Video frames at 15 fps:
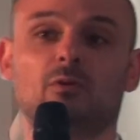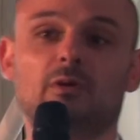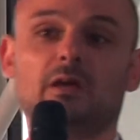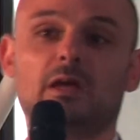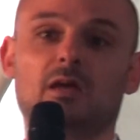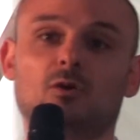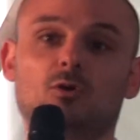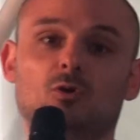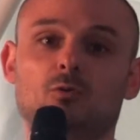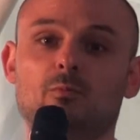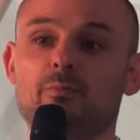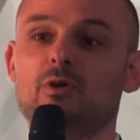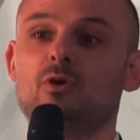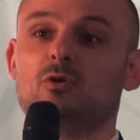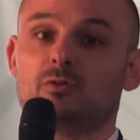can go
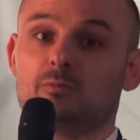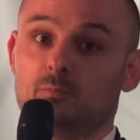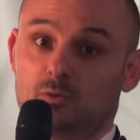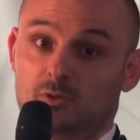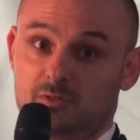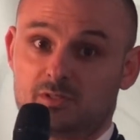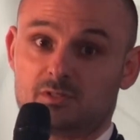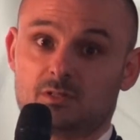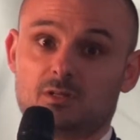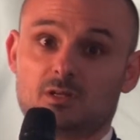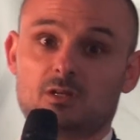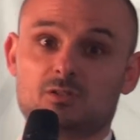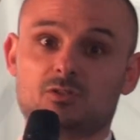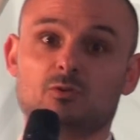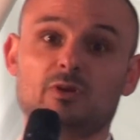beyond
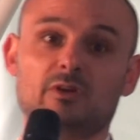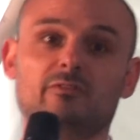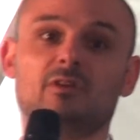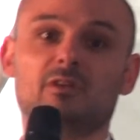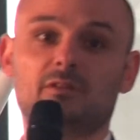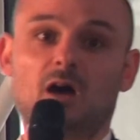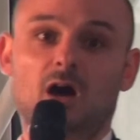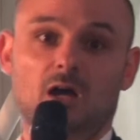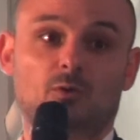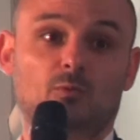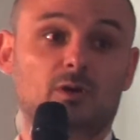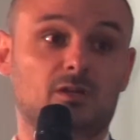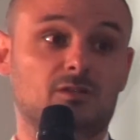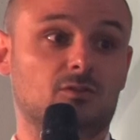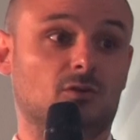ports, so even in the
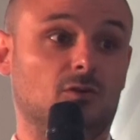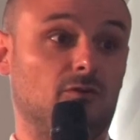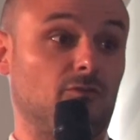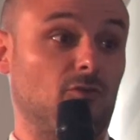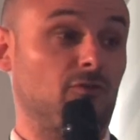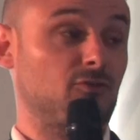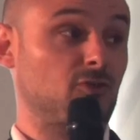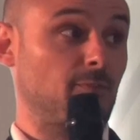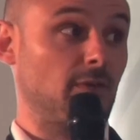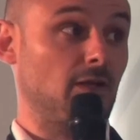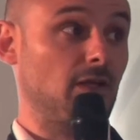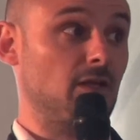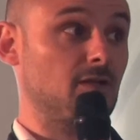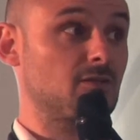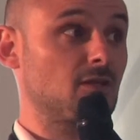highways of shipping
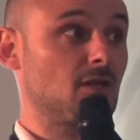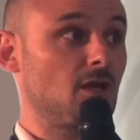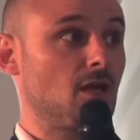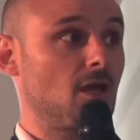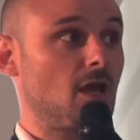lanes.